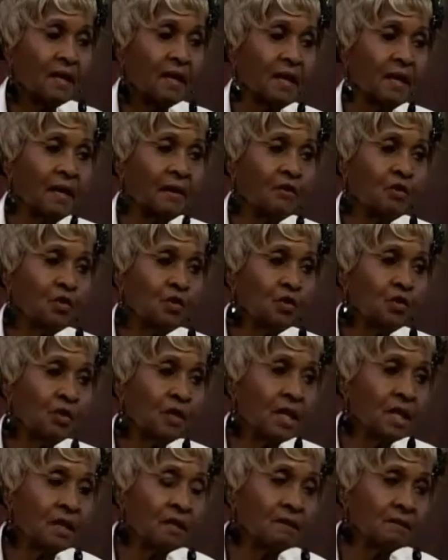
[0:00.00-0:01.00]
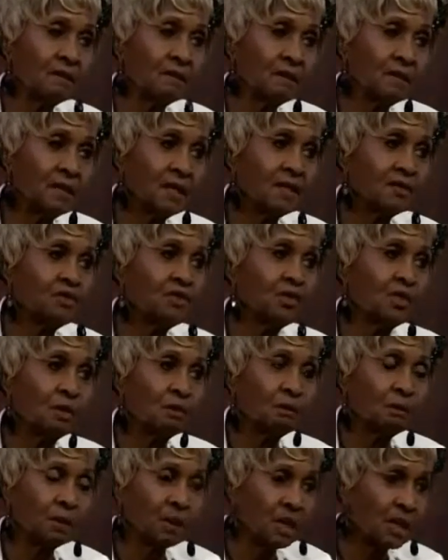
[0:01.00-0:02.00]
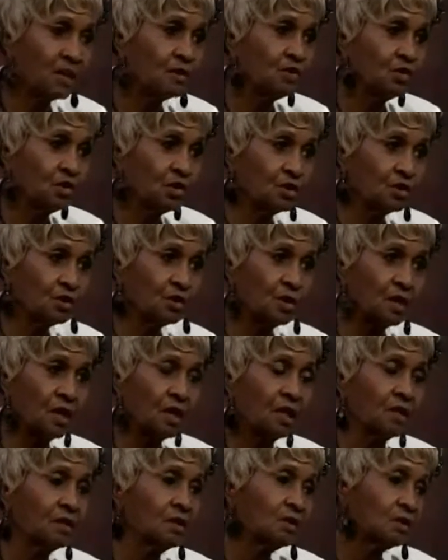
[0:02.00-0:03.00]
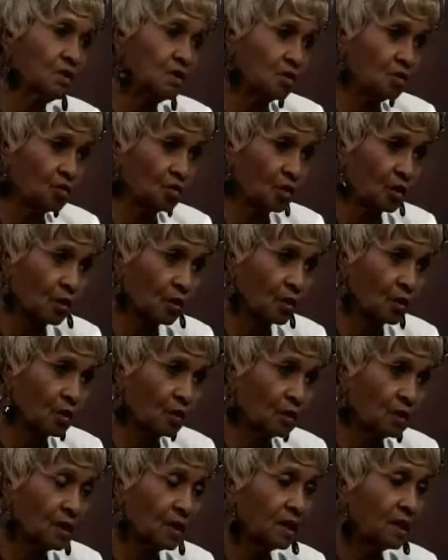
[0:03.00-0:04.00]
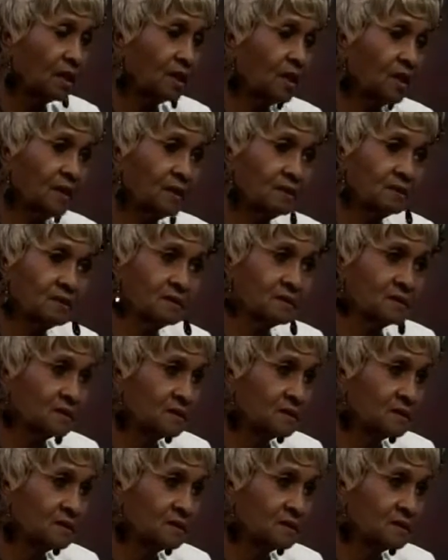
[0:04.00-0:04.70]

And you can get your blood sugar under control in